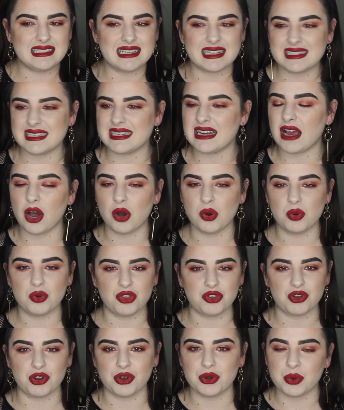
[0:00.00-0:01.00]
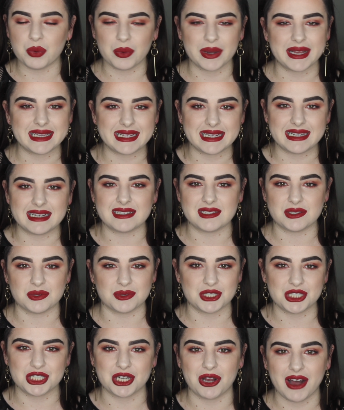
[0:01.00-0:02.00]
doesn't hold through oiliness
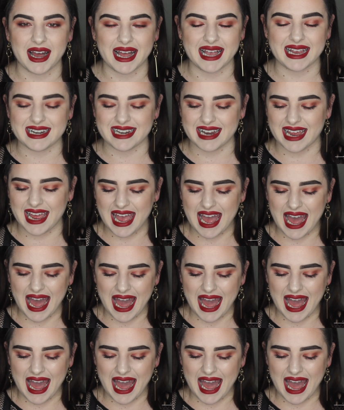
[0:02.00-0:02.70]
or shine,